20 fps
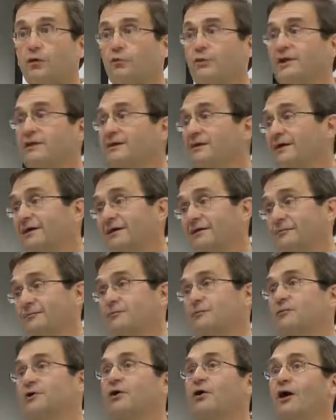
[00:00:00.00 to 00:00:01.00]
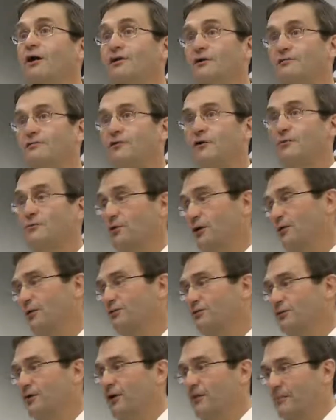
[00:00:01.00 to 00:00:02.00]
We called it firmware, it
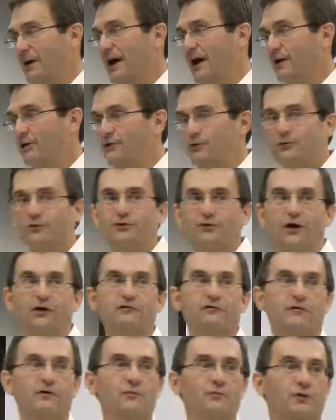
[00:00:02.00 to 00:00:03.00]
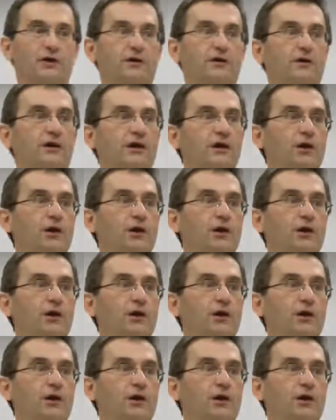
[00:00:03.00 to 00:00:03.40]
wasn't called BIOS, it was called firmware.